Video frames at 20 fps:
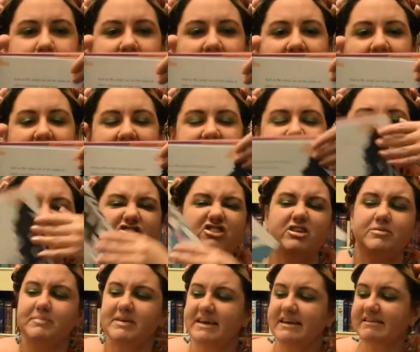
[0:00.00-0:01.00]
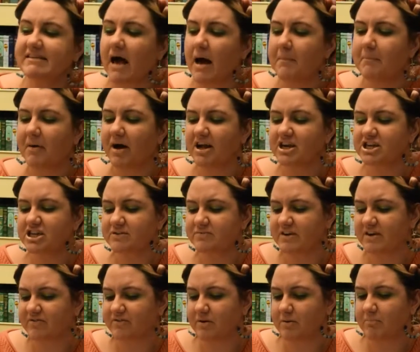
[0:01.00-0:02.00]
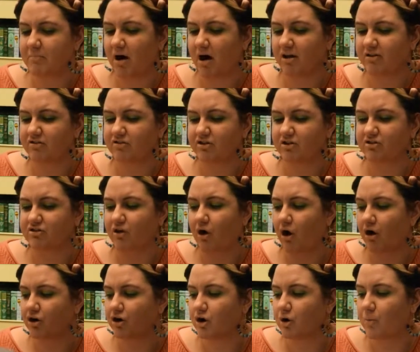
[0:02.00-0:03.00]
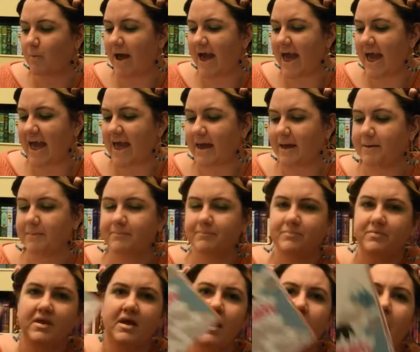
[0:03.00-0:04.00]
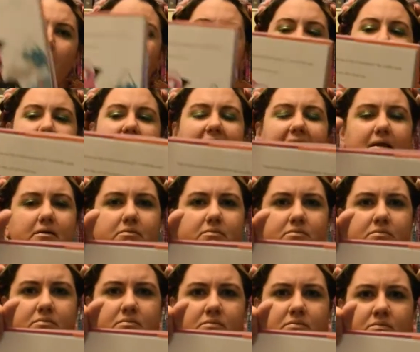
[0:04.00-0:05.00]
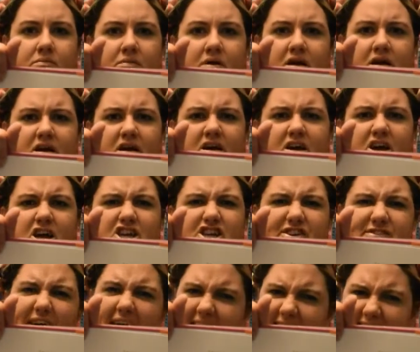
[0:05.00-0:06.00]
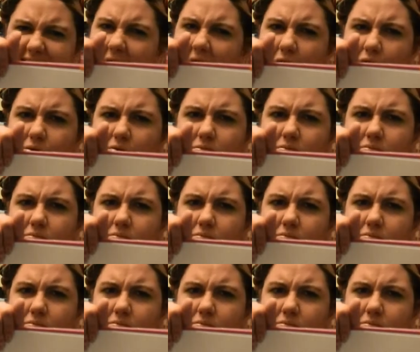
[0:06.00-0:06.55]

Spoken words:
And she meets a bunch of different monsters on her way. But she finds out